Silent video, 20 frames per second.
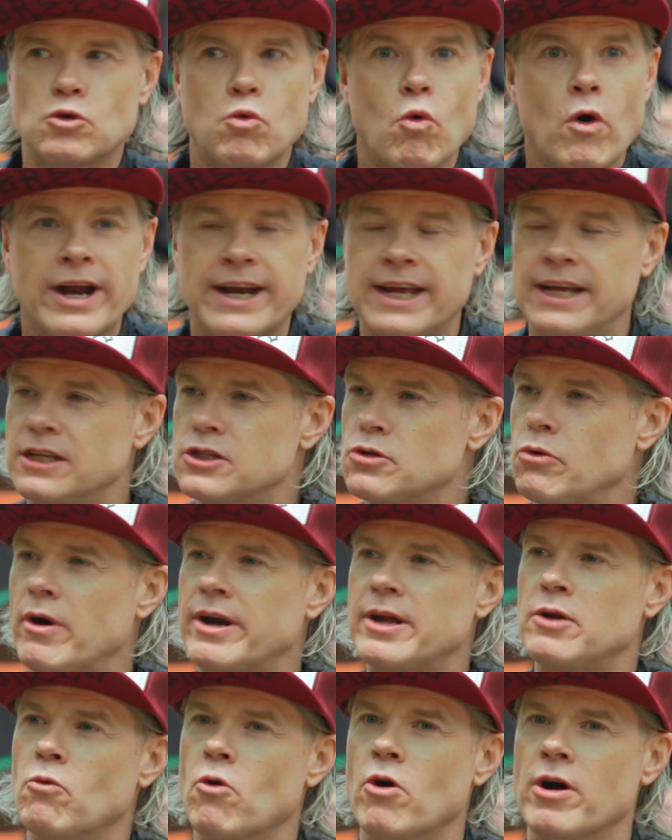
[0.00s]
20,
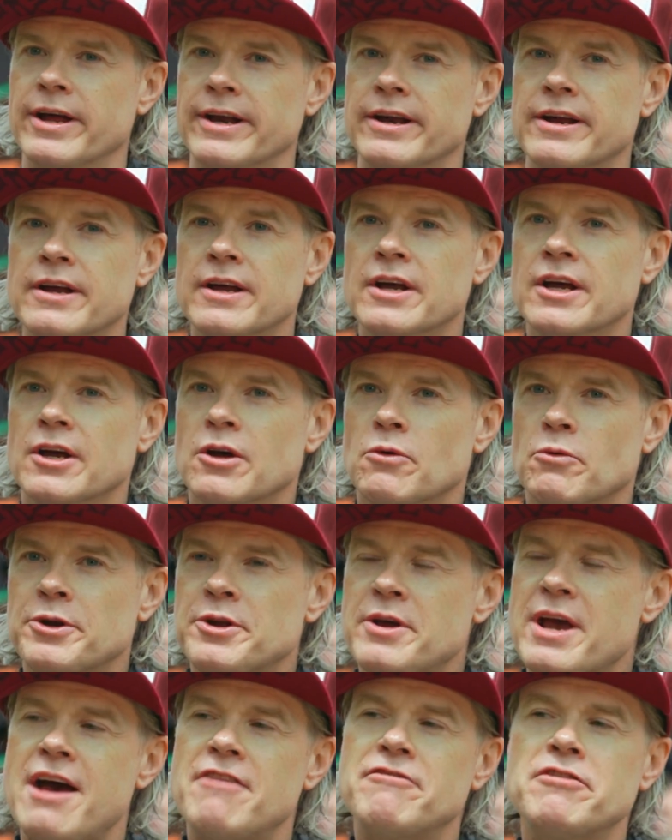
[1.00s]
21, when
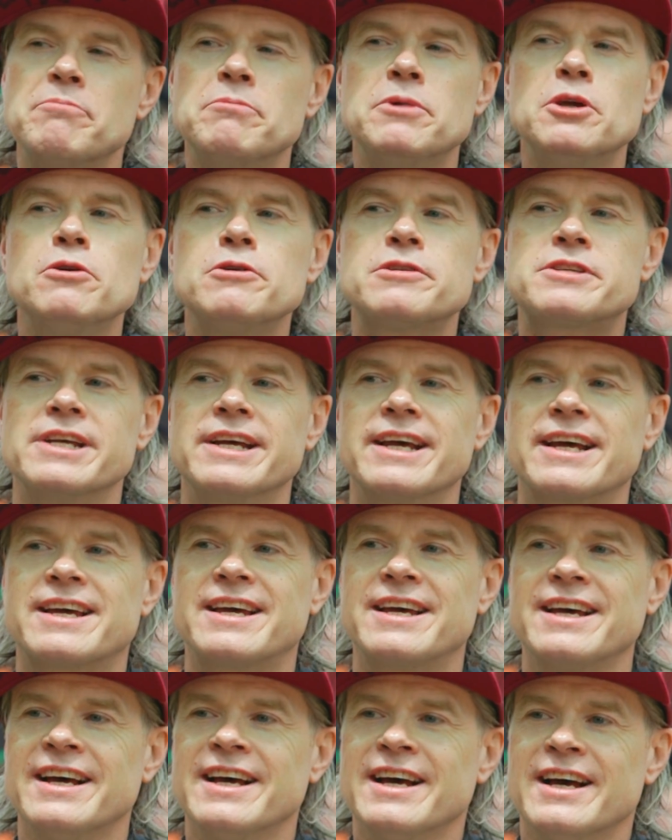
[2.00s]
you have a music